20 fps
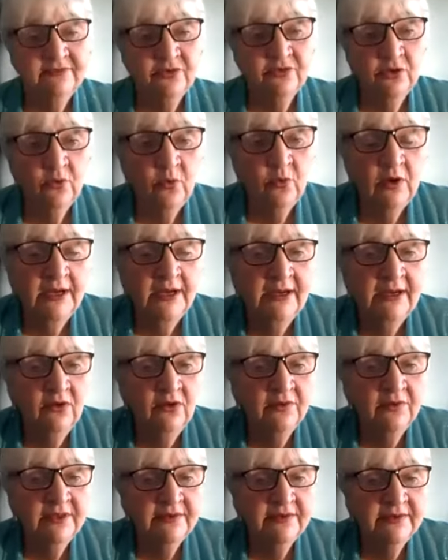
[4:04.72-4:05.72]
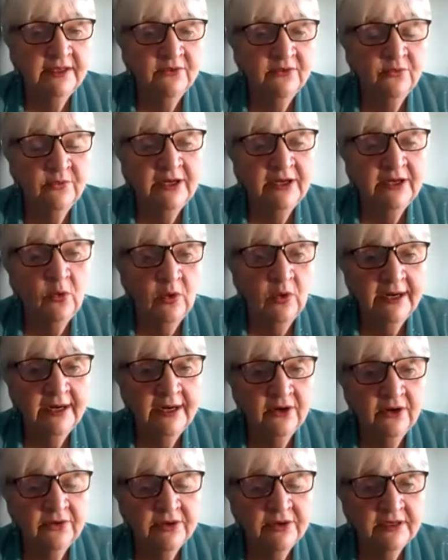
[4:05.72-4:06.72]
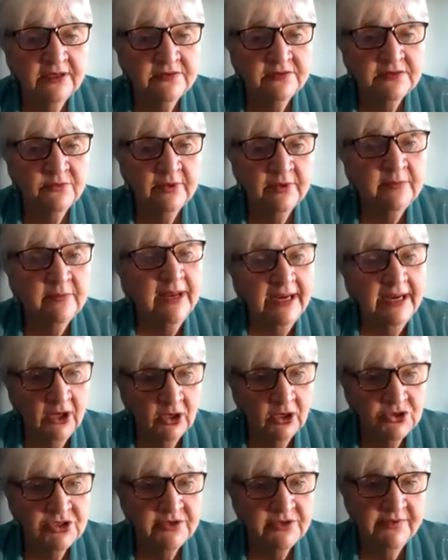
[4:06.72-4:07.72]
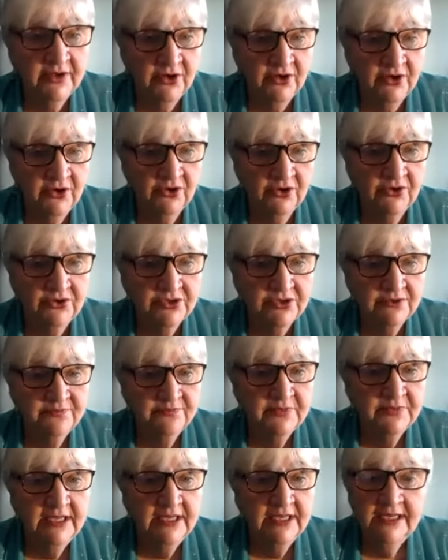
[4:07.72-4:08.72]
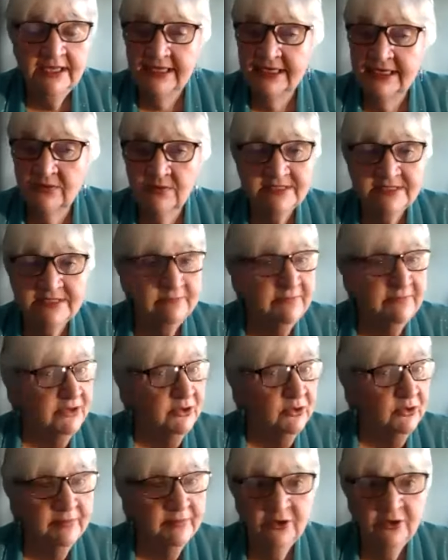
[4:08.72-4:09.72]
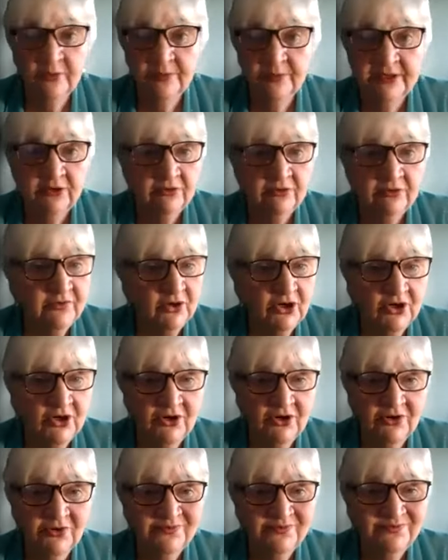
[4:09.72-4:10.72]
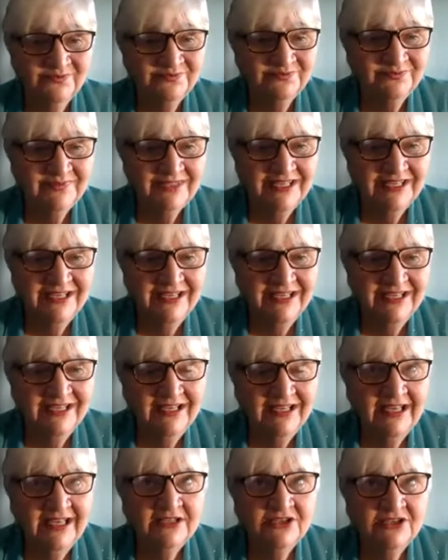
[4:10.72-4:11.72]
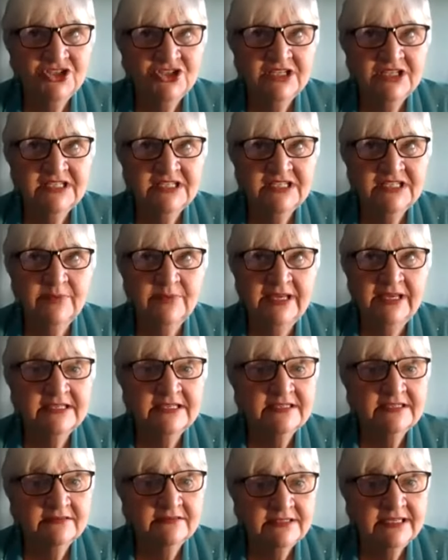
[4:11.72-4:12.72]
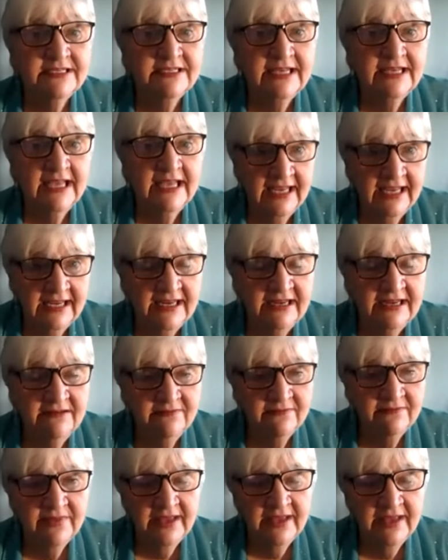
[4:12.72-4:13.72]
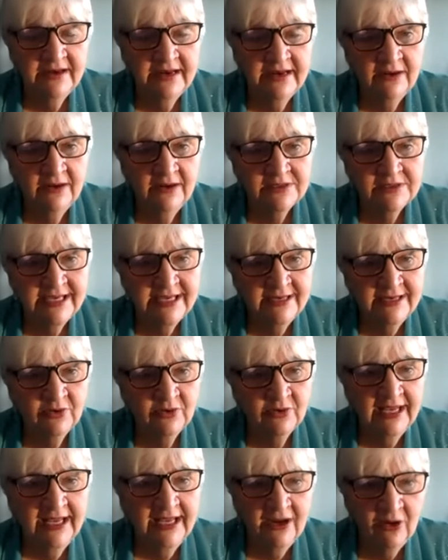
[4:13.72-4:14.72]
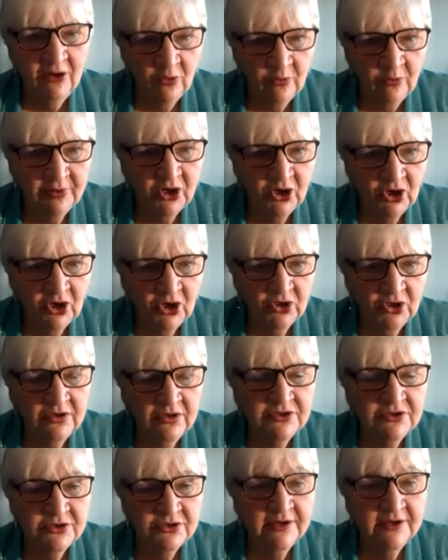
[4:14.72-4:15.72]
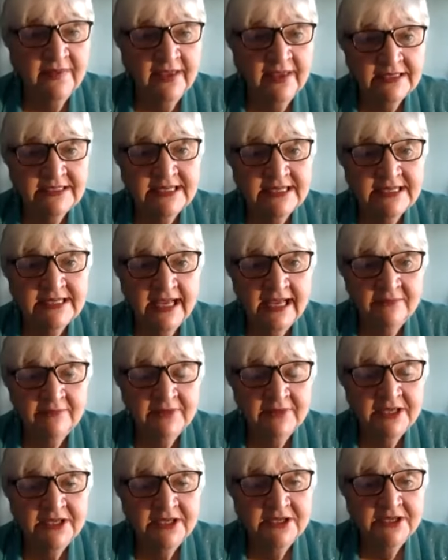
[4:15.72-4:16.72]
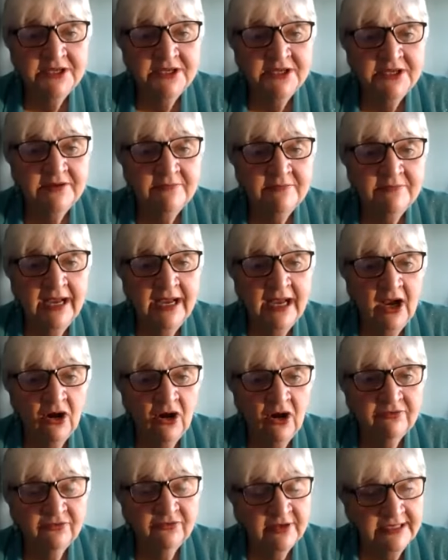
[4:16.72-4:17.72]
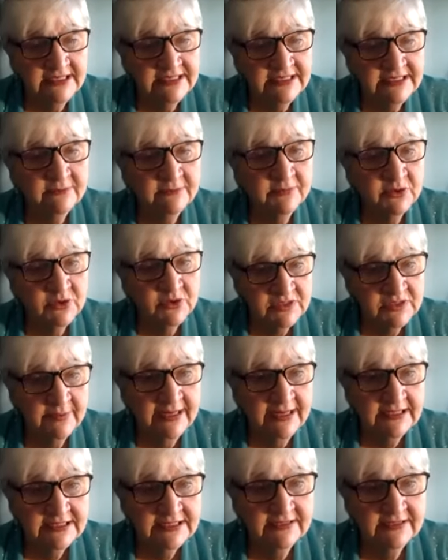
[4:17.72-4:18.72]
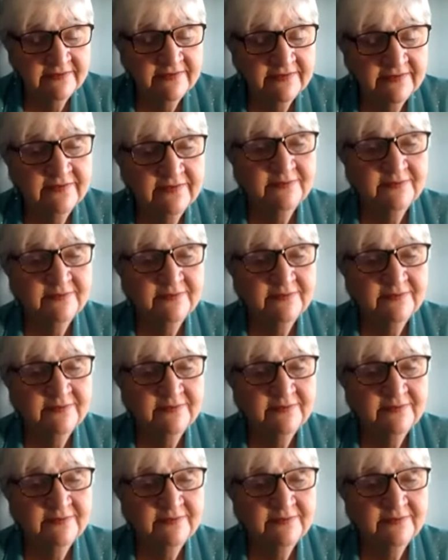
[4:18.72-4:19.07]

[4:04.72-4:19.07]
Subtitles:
for a while and then required a repair to the heart. And it was a bitter, bitter pill for her. And she speaks today that I was able to help her during that time by offering some perspective.